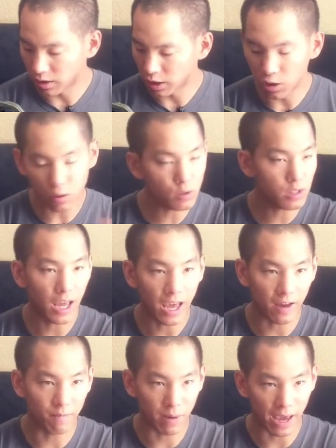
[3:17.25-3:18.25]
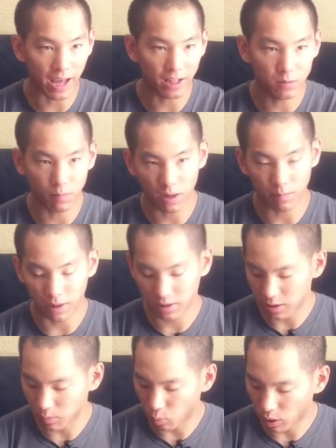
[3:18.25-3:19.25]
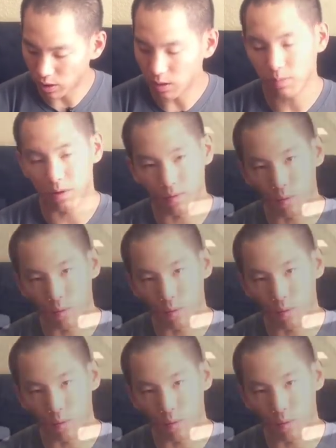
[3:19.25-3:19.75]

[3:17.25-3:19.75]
They used to have pads made by Team Wendy, but